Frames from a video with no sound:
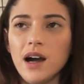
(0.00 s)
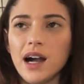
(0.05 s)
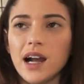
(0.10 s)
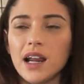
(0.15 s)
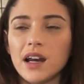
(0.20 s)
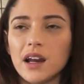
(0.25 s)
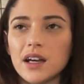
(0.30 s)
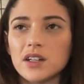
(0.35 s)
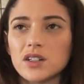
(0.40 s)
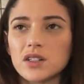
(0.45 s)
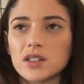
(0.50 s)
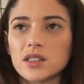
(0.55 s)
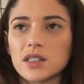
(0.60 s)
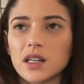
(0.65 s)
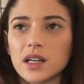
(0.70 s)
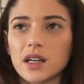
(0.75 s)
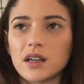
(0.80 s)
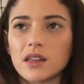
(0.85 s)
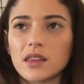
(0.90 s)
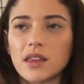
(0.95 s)
And I just
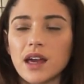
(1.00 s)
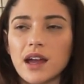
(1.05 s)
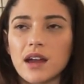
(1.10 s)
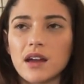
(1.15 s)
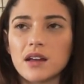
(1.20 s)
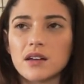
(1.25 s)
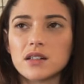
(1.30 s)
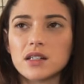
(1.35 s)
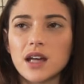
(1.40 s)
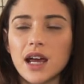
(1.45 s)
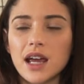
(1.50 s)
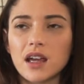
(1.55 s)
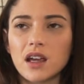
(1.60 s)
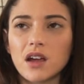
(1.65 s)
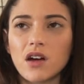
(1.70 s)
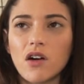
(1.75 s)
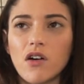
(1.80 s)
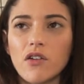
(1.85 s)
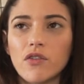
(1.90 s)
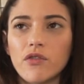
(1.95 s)
think that
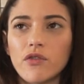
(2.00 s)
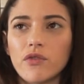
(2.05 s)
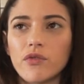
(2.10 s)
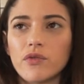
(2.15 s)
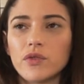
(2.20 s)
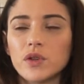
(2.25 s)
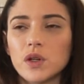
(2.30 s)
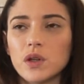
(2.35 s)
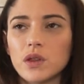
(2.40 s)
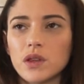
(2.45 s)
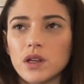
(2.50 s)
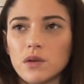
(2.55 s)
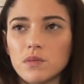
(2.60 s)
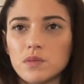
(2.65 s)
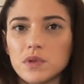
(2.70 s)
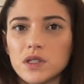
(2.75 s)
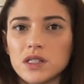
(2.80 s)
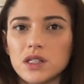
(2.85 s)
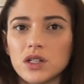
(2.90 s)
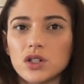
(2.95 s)
taking off the
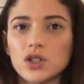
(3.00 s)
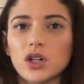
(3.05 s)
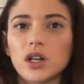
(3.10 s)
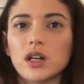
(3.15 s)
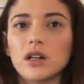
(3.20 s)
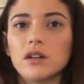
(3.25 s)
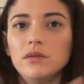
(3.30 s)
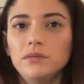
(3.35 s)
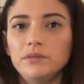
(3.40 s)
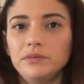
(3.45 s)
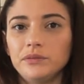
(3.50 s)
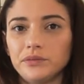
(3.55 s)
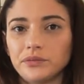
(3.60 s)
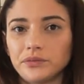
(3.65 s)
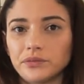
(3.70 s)
obsession